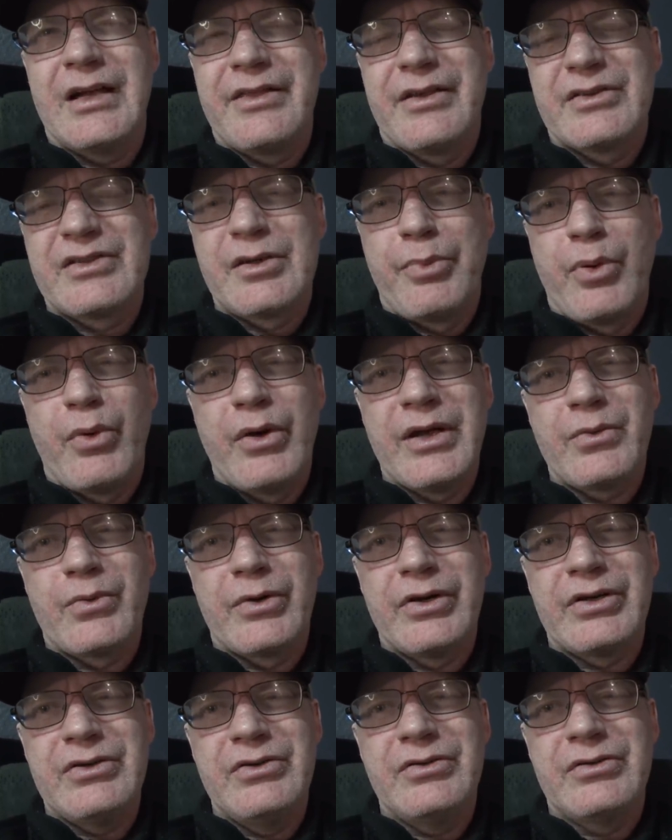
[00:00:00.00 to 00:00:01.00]
there's a point
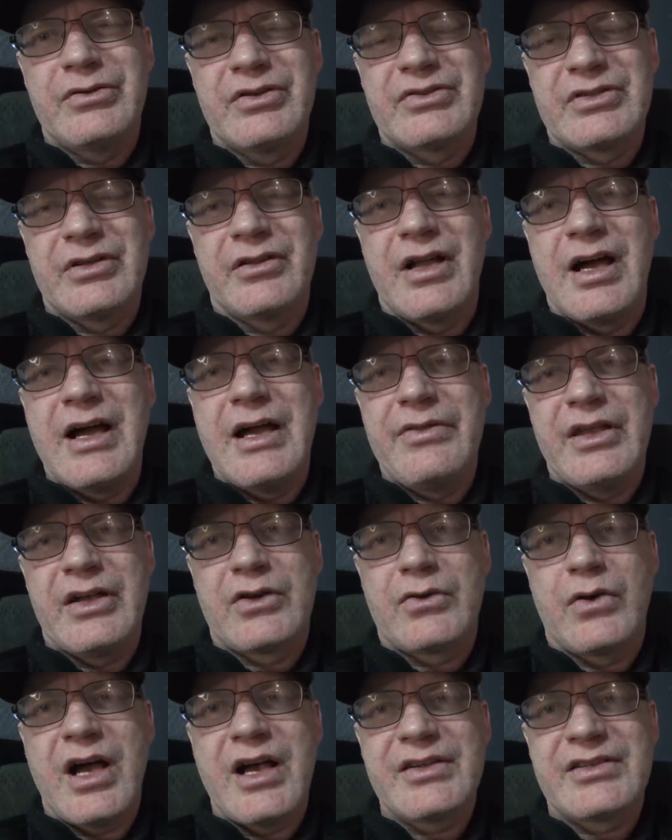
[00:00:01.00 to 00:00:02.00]
where you there's a line they
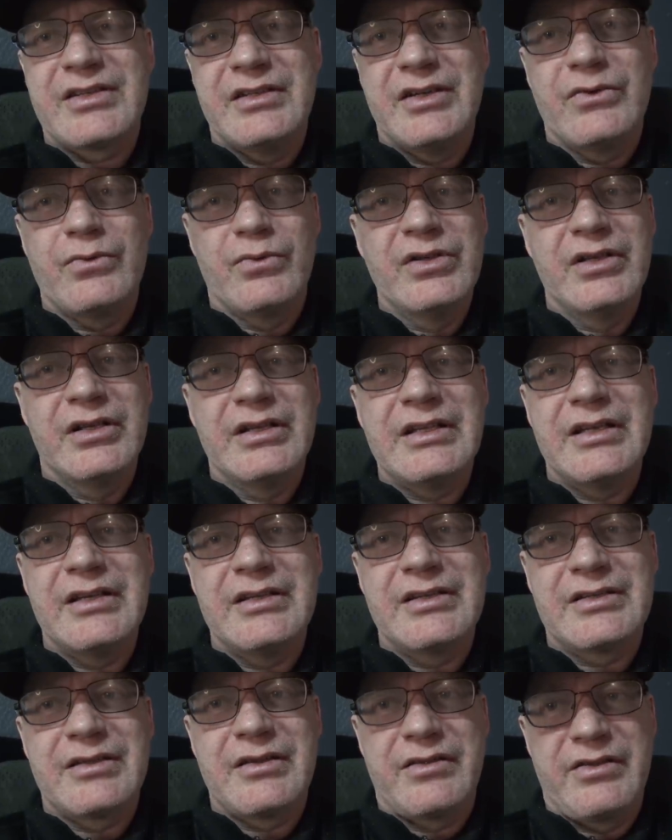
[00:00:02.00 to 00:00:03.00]
cross, and it really
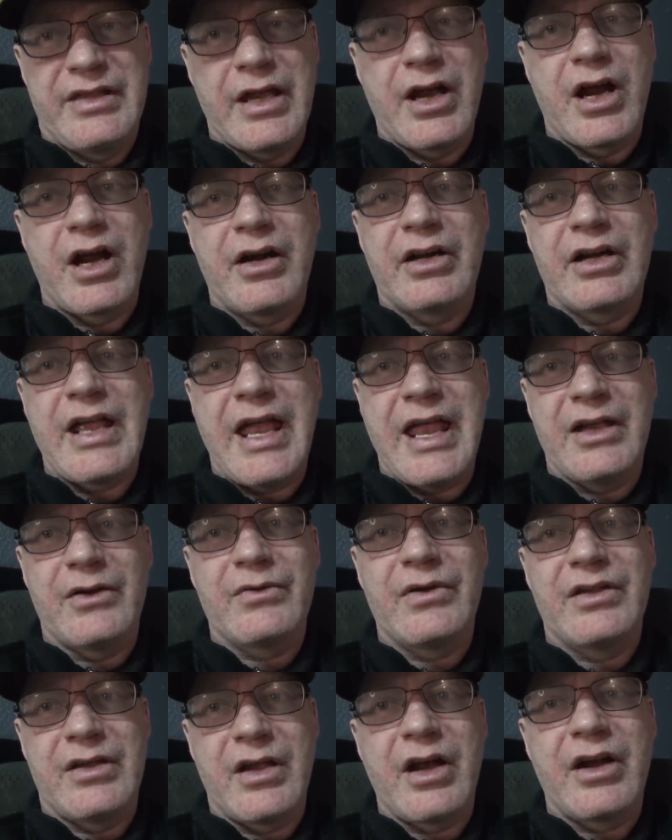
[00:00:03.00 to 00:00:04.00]
is they are
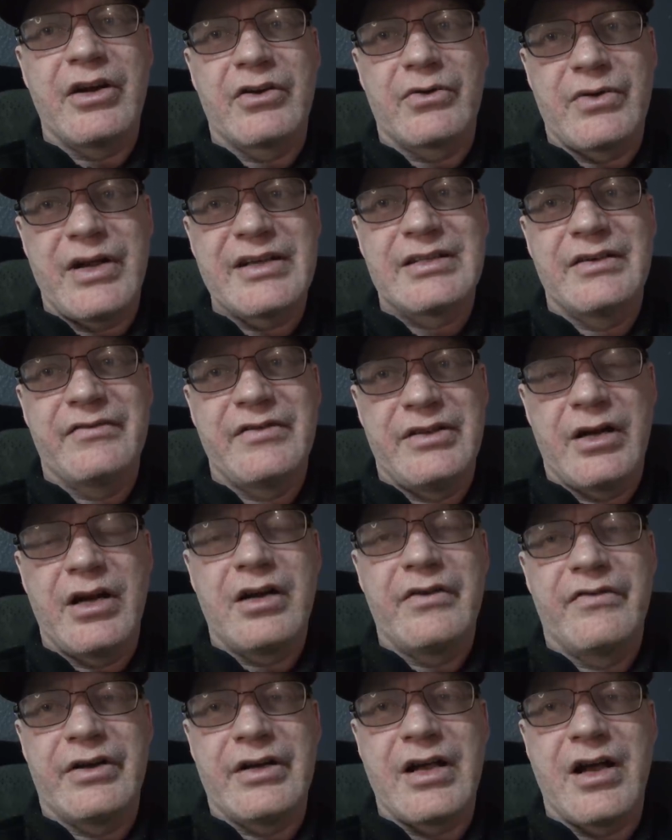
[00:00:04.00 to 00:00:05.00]
angry, they are aggressive, and they
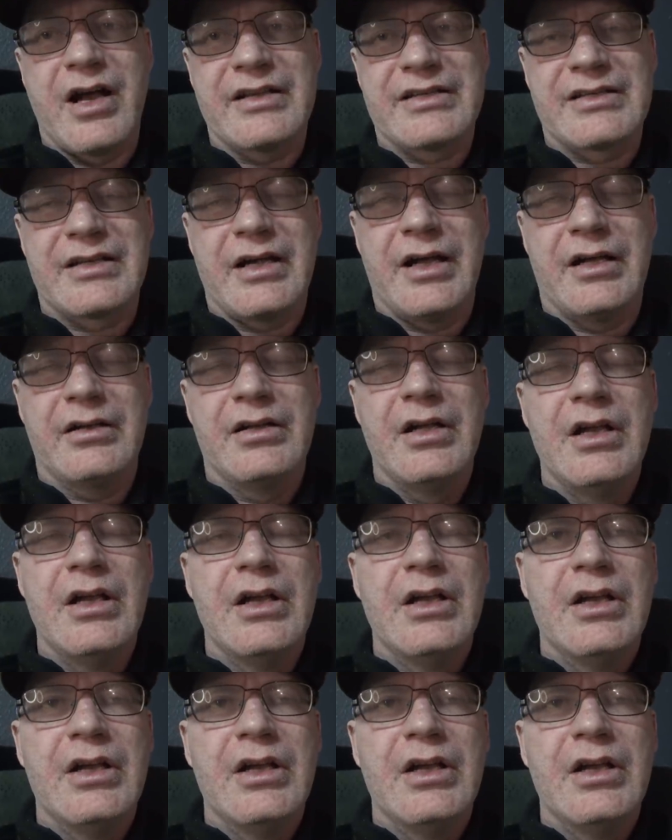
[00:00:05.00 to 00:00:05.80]
are very hostile.